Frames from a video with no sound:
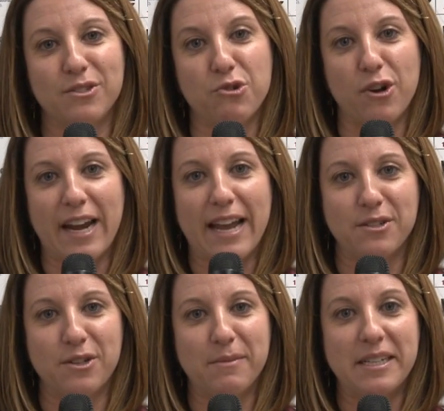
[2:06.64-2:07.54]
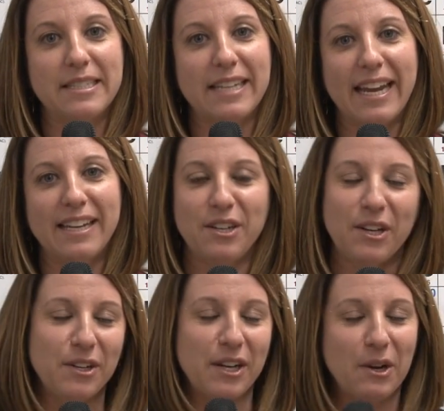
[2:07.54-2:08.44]
a strong acid on my skin, and you
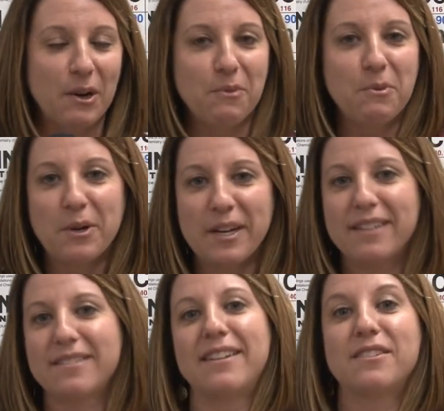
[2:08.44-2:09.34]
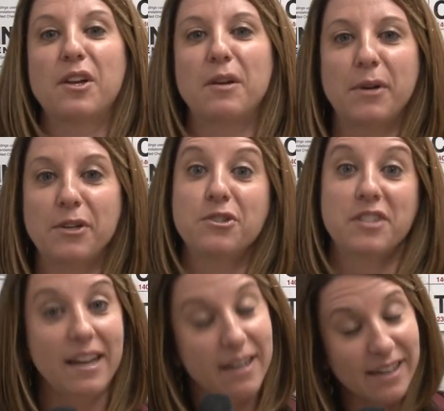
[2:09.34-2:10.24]
know you hear all the warnings that it's going to burn your
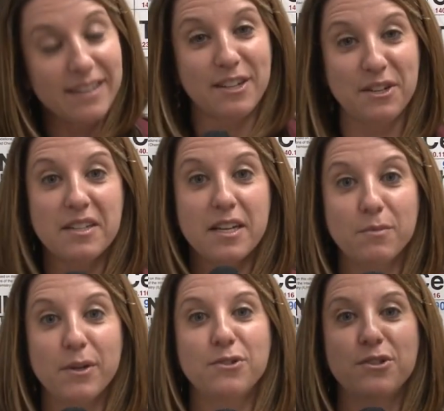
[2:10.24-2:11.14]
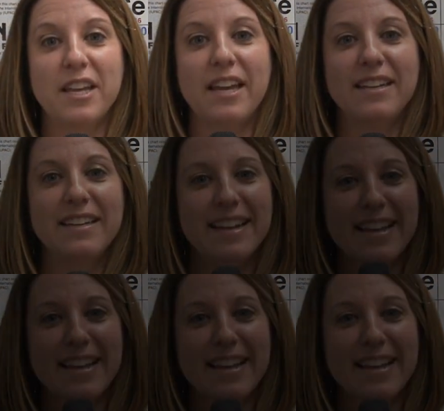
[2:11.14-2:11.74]
skin, and I can tell you it does burn your skin.